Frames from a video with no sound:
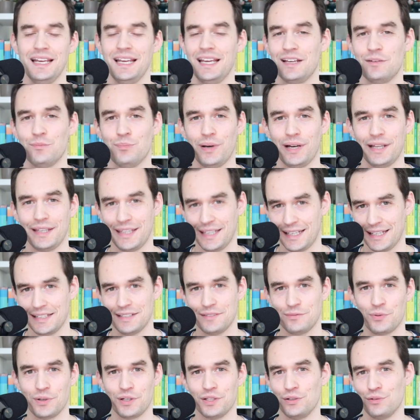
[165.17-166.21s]
And by the
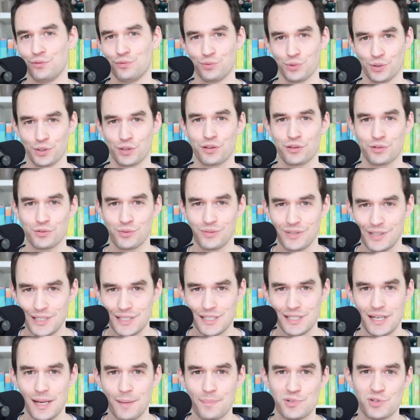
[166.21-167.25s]
end, when you've worked through these
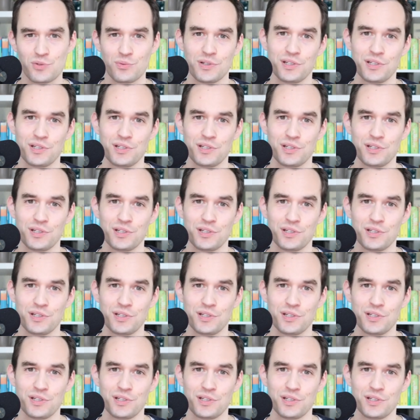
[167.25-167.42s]
steps,